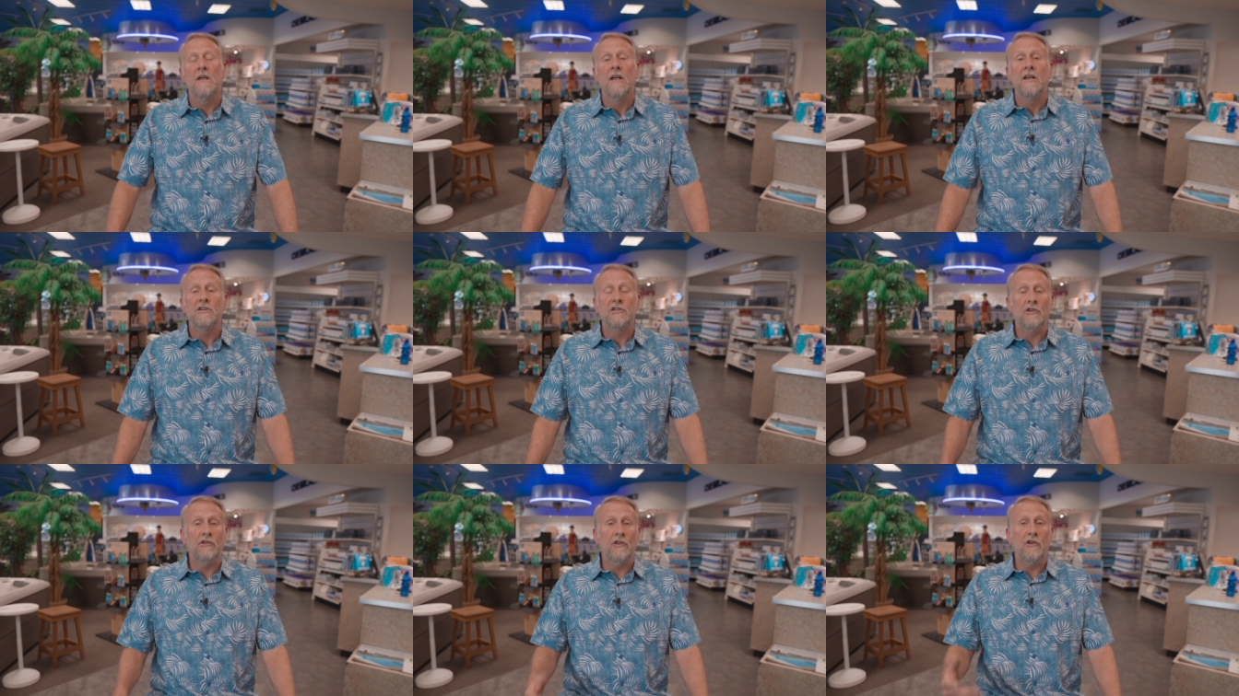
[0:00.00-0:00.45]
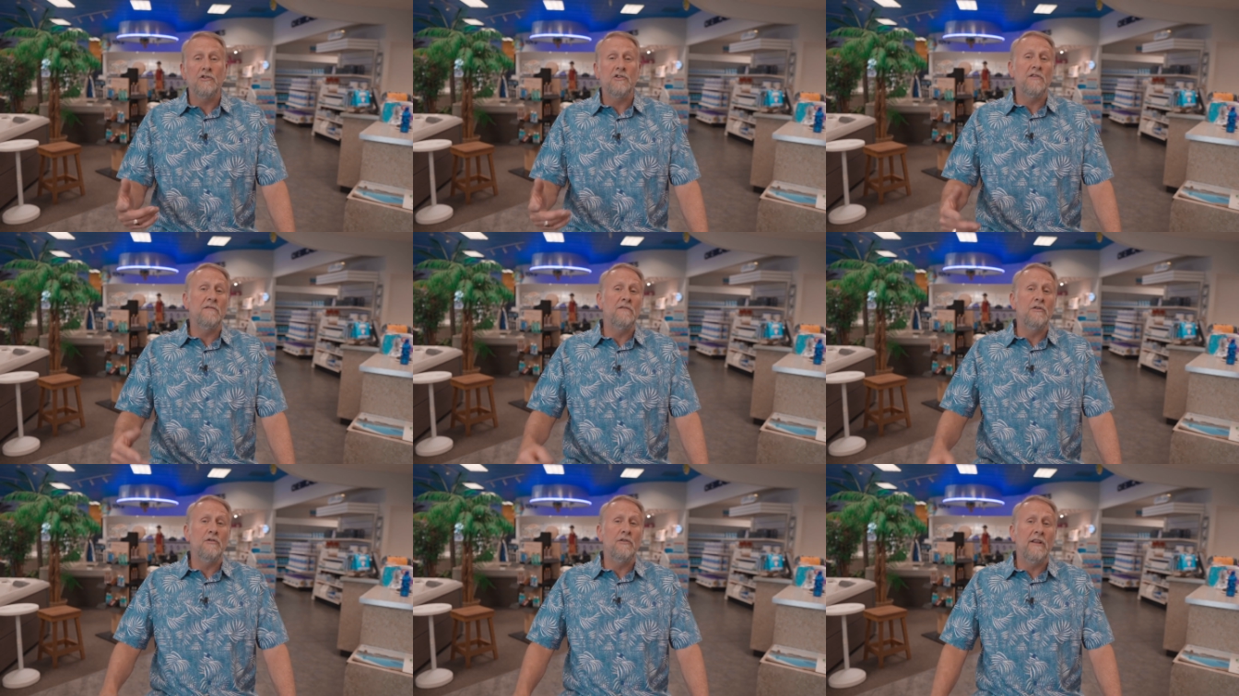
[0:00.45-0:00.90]
So those
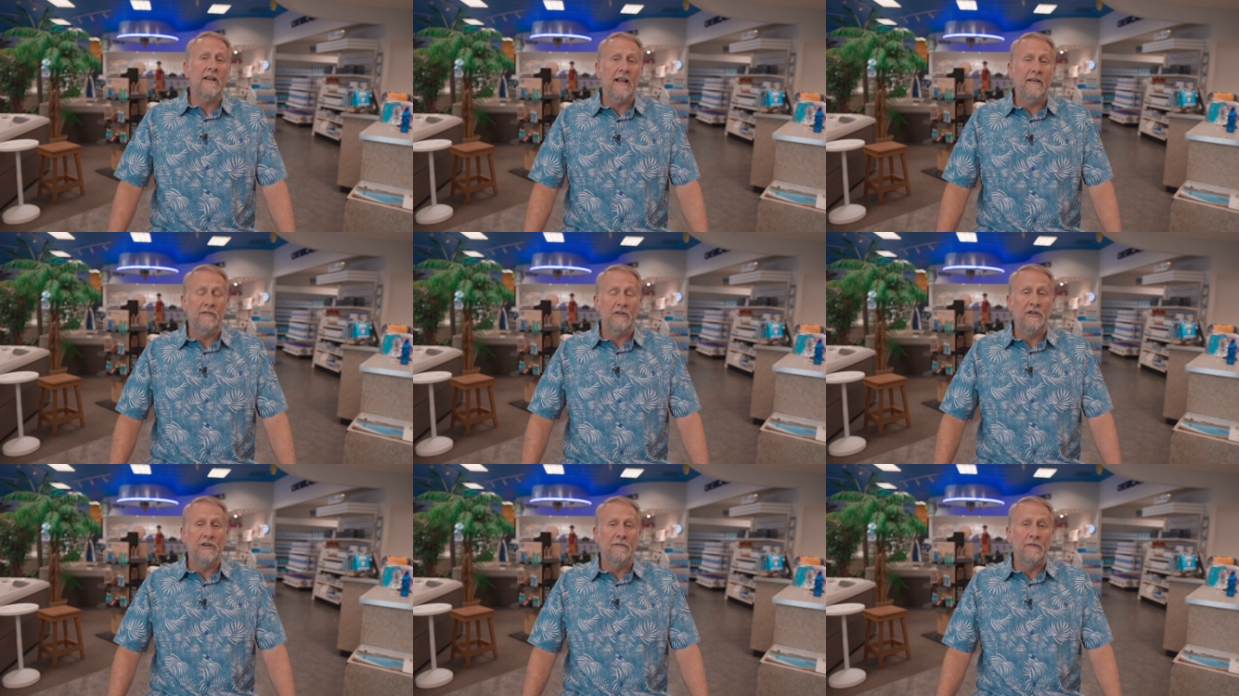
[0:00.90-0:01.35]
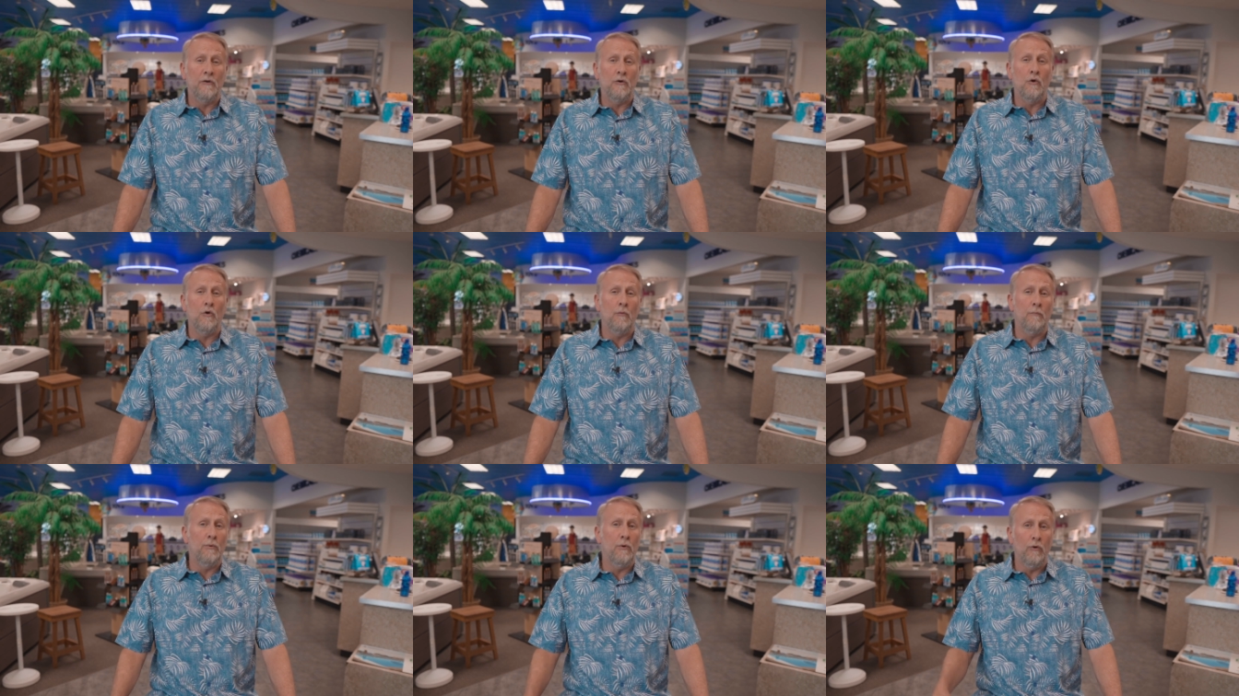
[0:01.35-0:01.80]
of you that have a
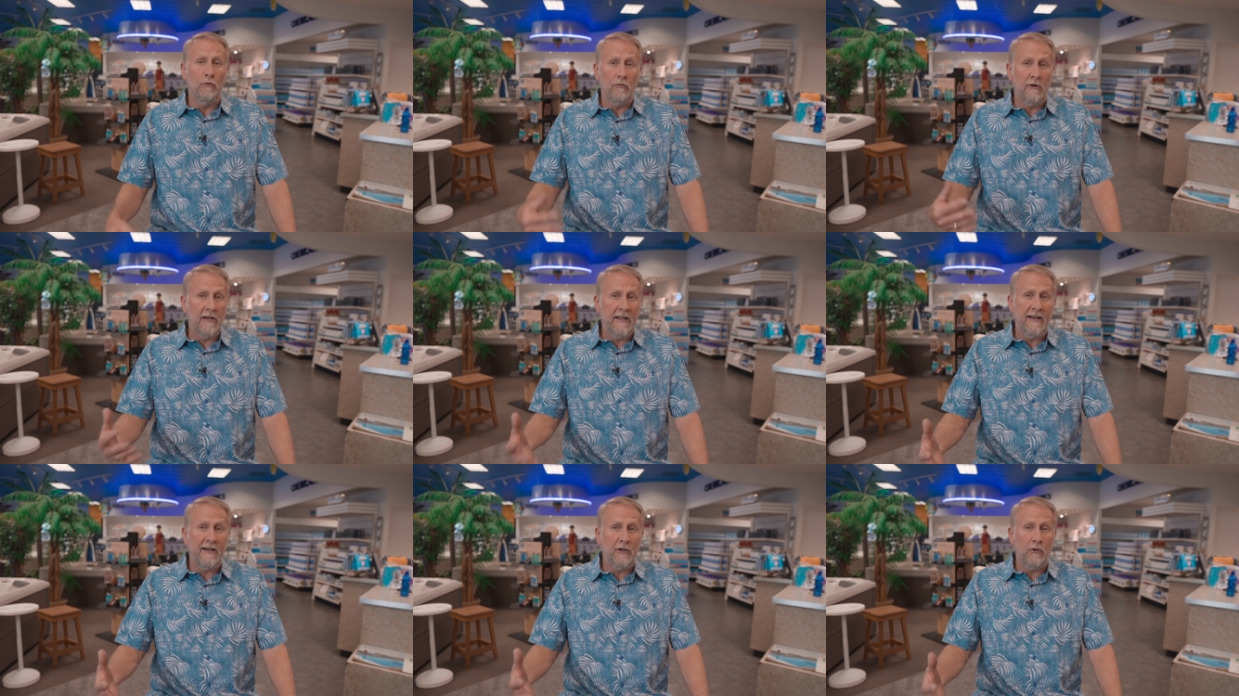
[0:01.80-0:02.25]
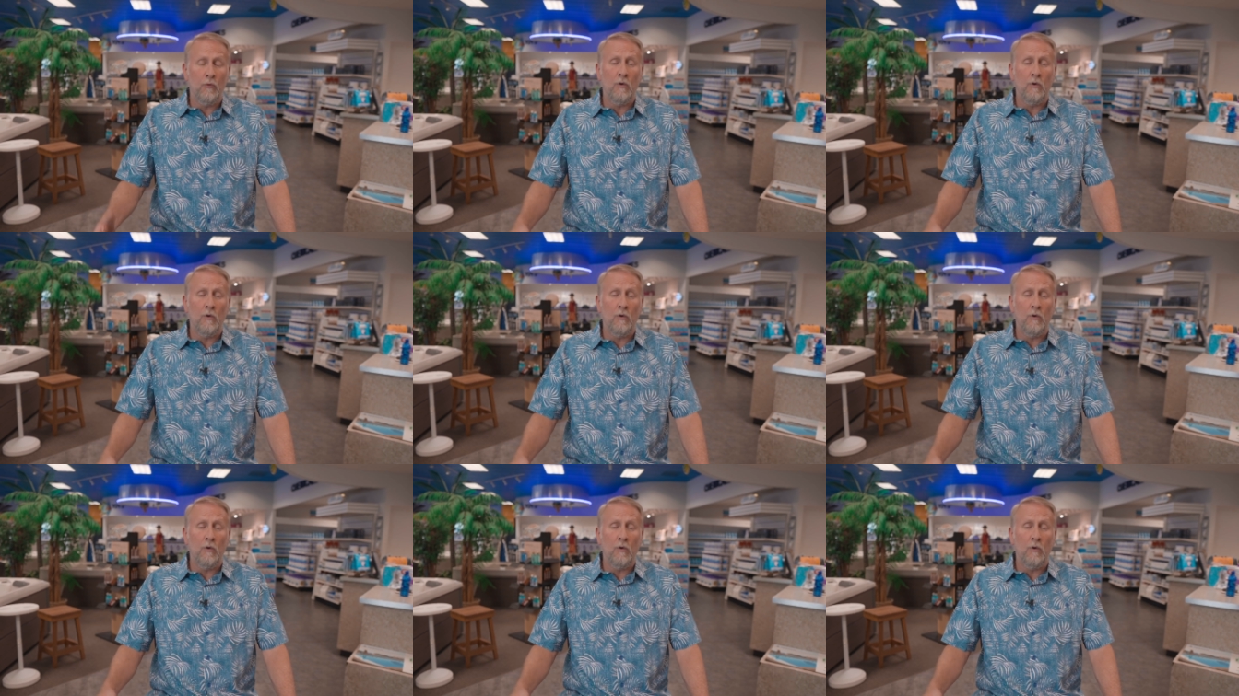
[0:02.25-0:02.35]
difficult pool-related